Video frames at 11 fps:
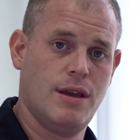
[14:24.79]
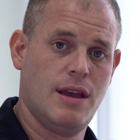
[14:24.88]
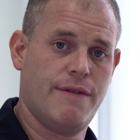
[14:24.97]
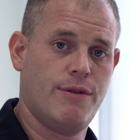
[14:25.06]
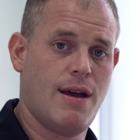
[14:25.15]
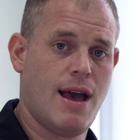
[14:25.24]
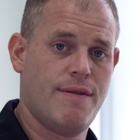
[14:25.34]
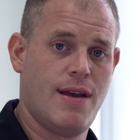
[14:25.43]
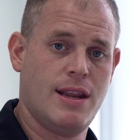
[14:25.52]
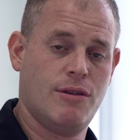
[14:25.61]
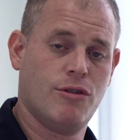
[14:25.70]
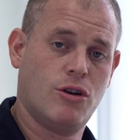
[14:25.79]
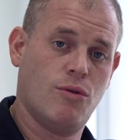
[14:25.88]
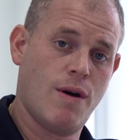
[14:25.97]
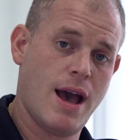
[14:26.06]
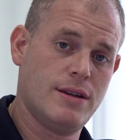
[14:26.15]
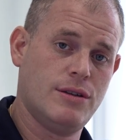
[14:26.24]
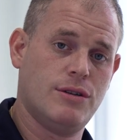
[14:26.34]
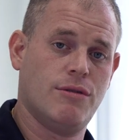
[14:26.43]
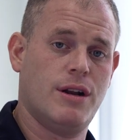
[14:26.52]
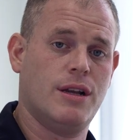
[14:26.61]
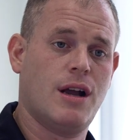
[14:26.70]
If you have any requests
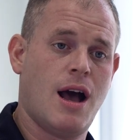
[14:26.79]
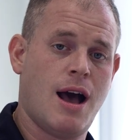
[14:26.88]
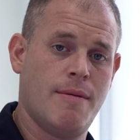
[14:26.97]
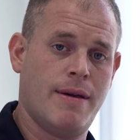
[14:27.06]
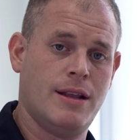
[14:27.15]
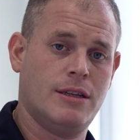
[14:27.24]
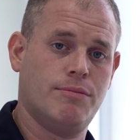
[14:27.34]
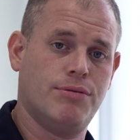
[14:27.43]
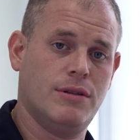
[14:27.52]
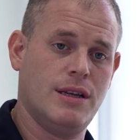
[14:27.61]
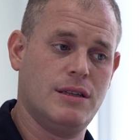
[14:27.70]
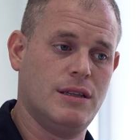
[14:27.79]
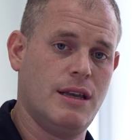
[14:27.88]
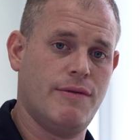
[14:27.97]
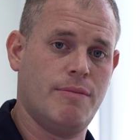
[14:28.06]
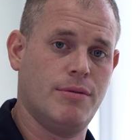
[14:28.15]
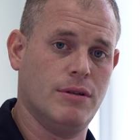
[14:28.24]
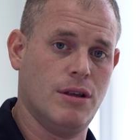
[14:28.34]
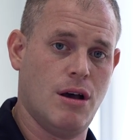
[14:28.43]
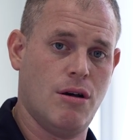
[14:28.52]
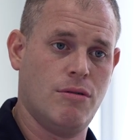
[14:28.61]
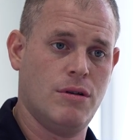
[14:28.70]
or any comments, please leave it
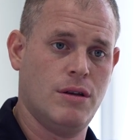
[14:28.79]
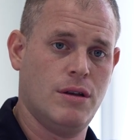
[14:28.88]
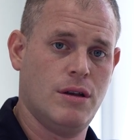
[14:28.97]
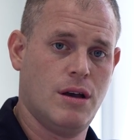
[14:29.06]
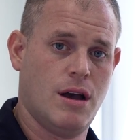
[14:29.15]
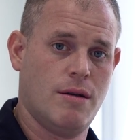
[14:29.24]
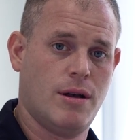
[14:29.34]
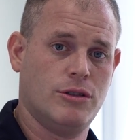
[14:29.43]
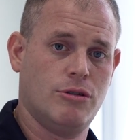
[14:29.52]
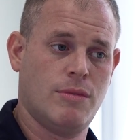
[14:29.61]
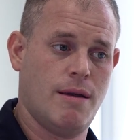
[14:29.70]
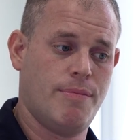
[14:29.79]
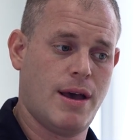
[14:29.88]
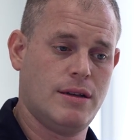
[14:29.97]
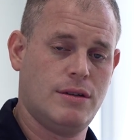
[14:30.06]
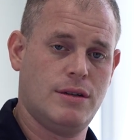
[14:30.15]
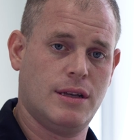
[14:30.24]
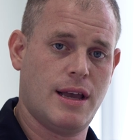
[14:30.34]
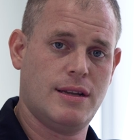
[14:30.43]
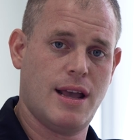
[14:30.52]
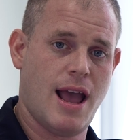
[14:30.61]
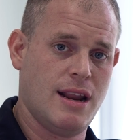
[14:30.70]
below. I'll do my best to get
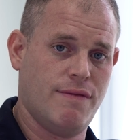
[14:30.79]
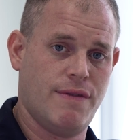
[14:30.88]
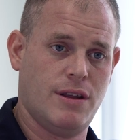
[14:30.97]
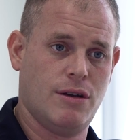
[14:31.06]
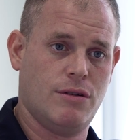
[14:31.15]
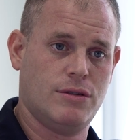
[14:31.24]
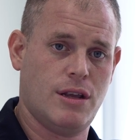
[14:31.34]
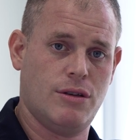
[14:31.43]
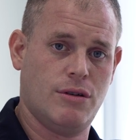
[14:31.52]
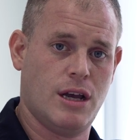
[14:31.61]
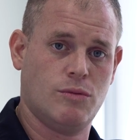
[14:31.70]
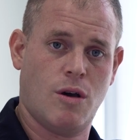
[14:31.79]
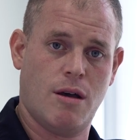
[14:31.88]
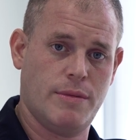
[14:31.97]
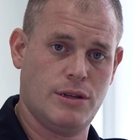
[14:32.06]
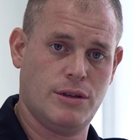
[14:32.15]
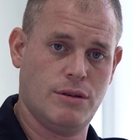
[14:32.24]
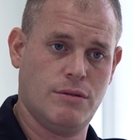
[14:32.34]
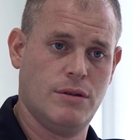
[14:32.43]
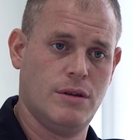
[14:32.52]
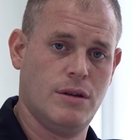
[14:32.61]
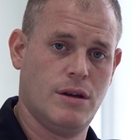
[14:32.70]
to any videos that you guys want me to.
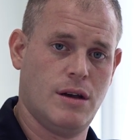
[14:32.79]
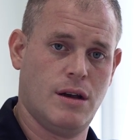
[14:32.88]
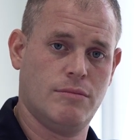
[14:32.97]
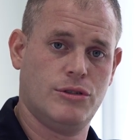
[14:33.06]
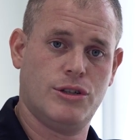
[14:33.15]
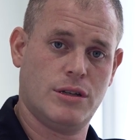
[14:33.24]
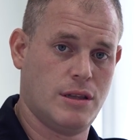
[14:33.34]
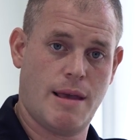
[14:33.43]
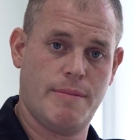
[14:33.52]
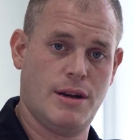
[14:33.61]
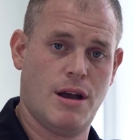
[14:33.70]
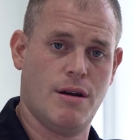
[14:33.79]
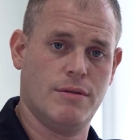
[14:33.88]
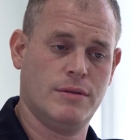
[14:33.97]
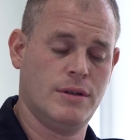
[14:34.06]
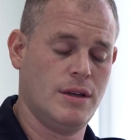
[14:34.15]
Just let me know.